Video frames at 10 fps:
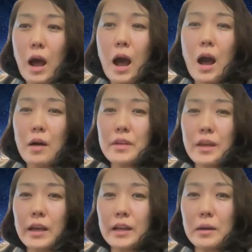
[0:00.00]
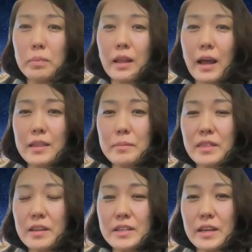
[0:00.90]
how they can apply them
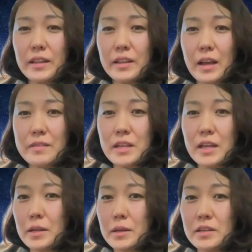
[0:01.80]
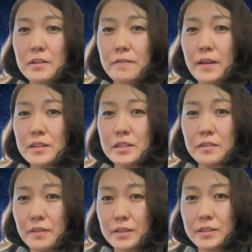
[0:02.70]
in their daily lives and then defend
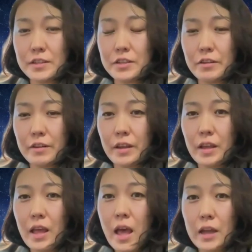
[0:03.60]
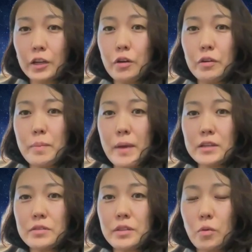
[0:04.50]
it if necessary. And going
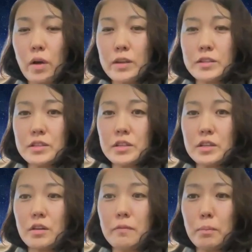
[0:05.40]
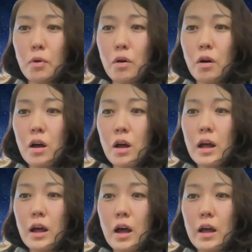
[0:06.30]
back to the question of Bo,
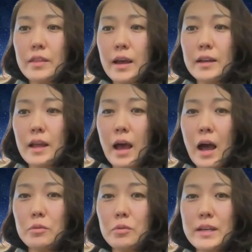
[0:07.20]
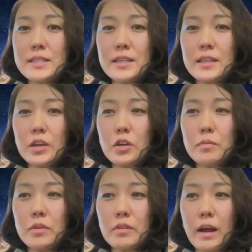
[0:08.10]
that how do I see the
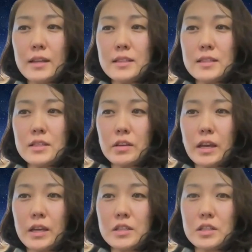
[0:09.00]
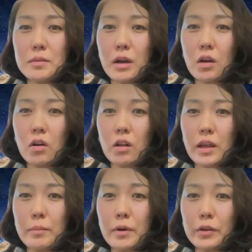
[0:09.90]
human rights education in
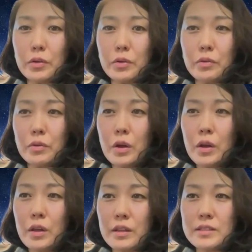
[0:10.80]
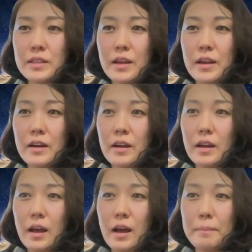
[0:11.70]
Mongolia among you? Is there
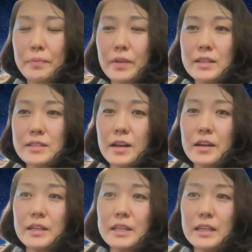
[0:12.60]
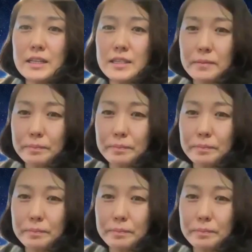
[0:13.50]
a need?